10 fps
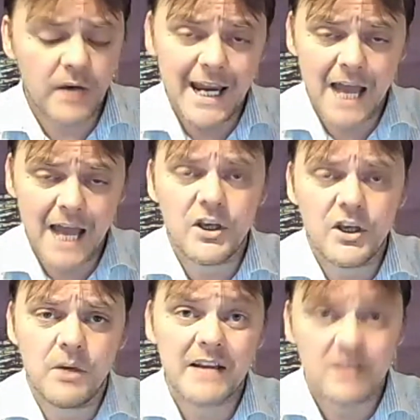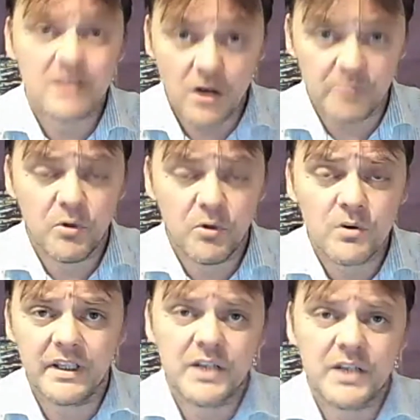and the US are supporting
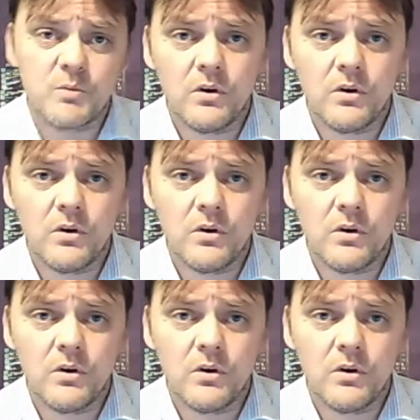this war.